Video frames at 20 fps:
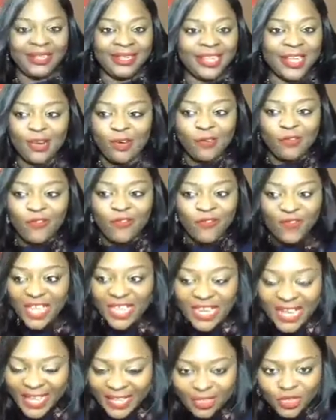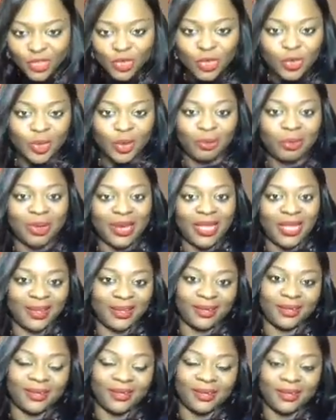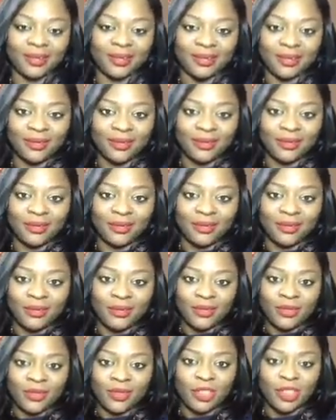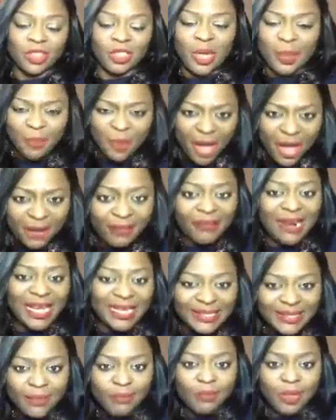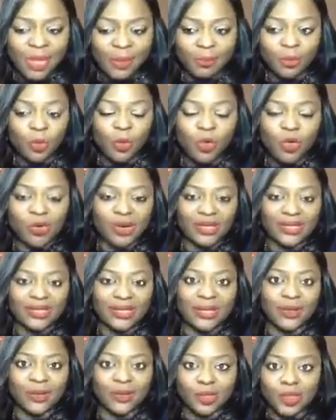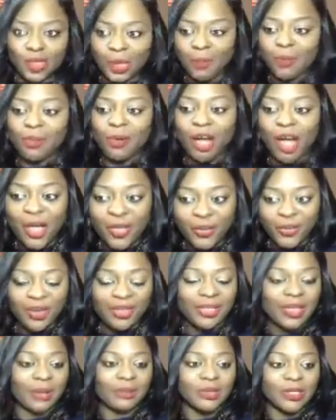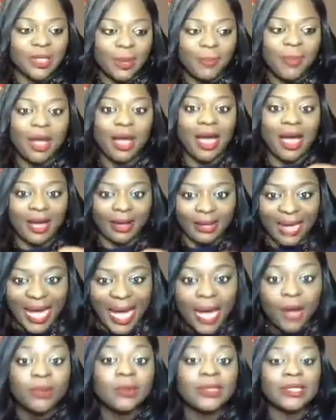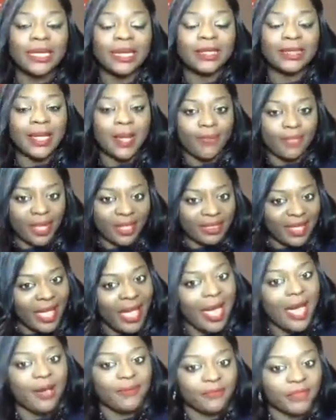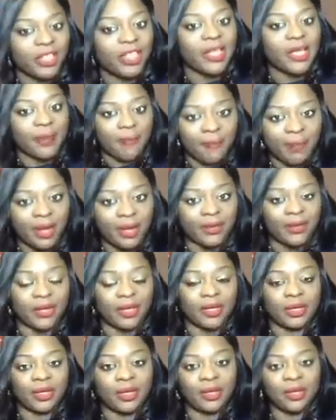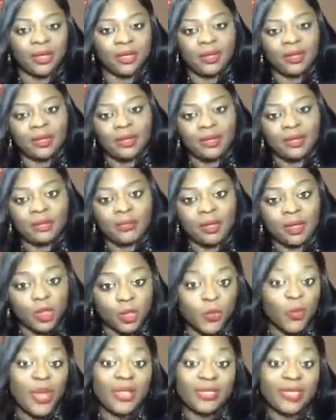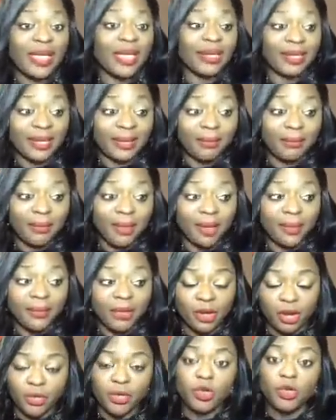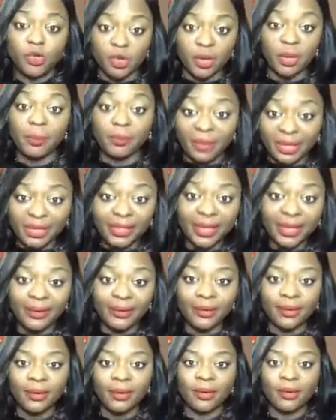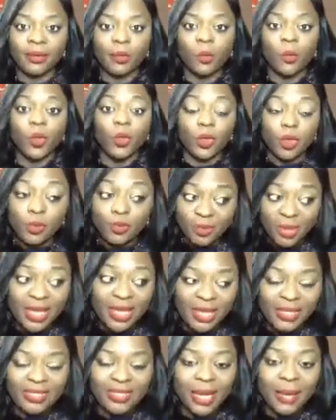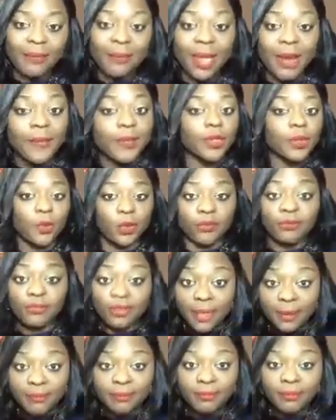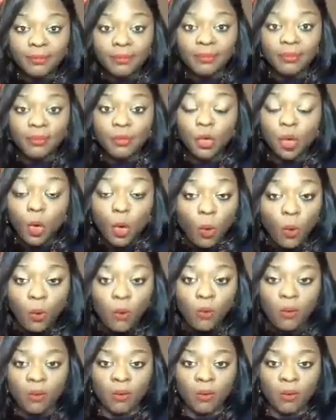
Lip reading: They don't fit into the plan. So stop harassing people who are single. Stop bothering them. Stop hounding them that they have to get married. Because when they get married, are you going to be there? Will you be in that marriage with them? No.